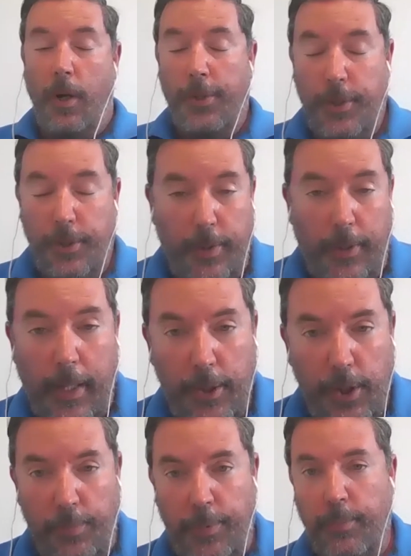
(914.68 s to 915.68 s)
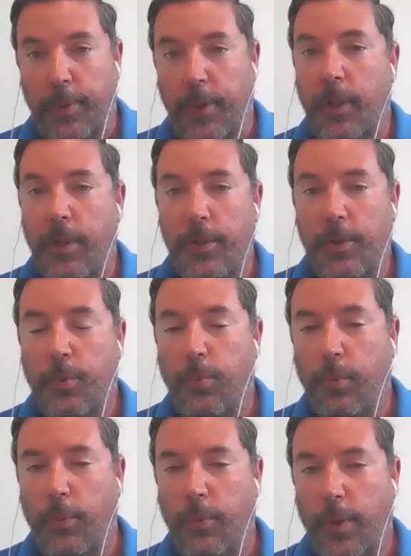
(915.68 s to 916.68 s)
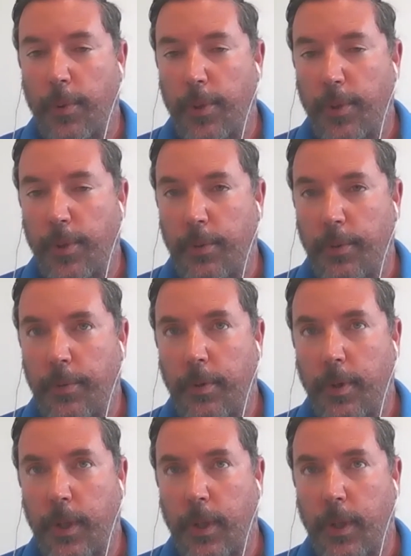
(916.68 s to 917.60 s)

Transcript: cost is a lot cheaper because what we were doing,